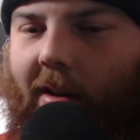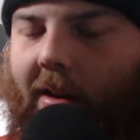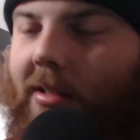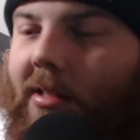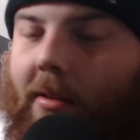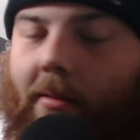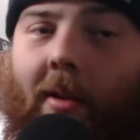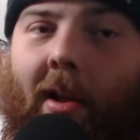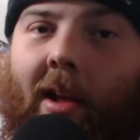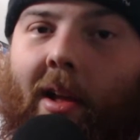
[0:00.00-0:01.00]
also,
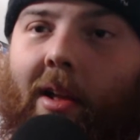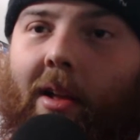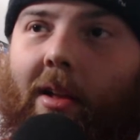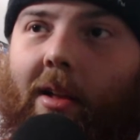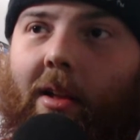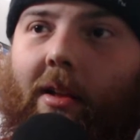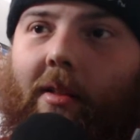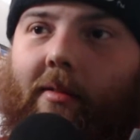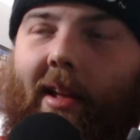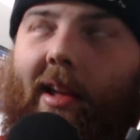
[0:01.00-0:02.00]

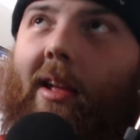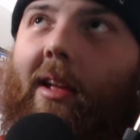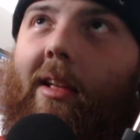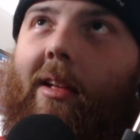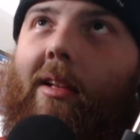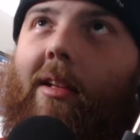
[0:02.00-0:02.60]
they